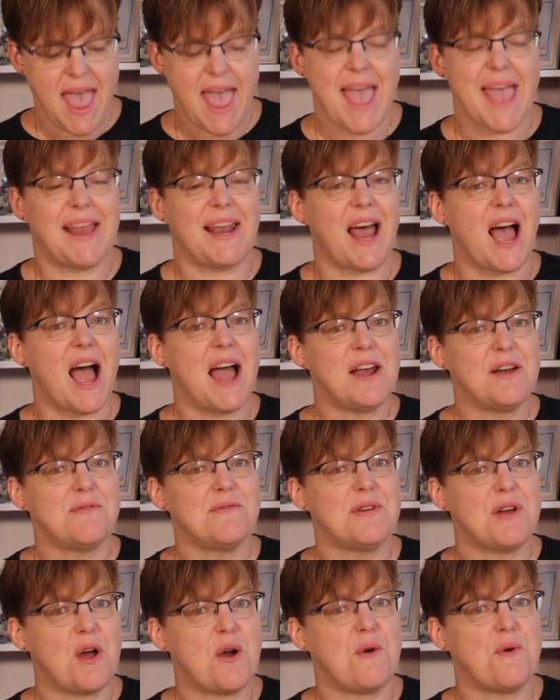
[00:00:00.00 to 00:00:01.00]
And I
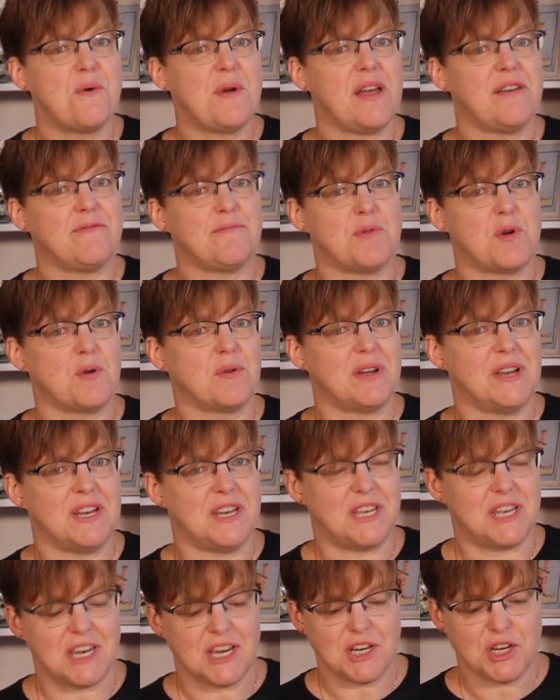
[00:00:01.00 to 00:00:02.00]
don't know if broken
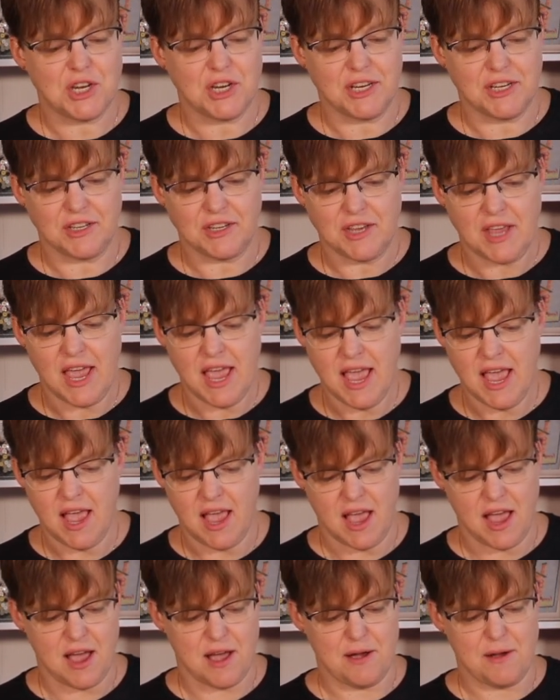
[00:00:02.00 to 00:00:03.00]
dishes
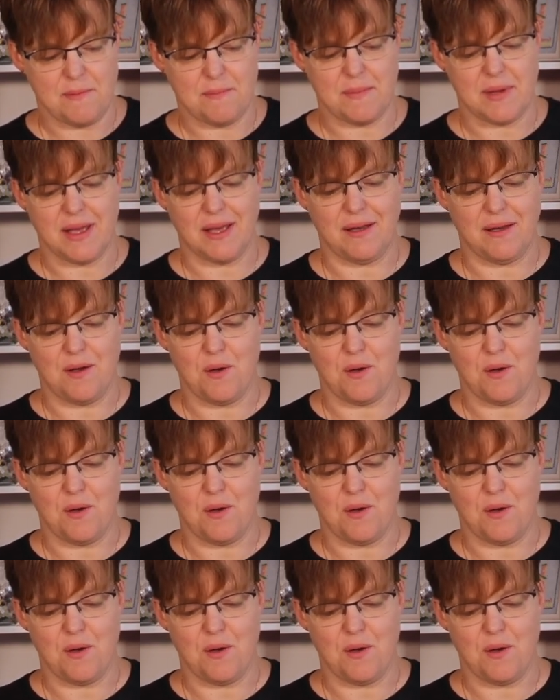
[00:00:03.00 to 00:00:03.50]
um,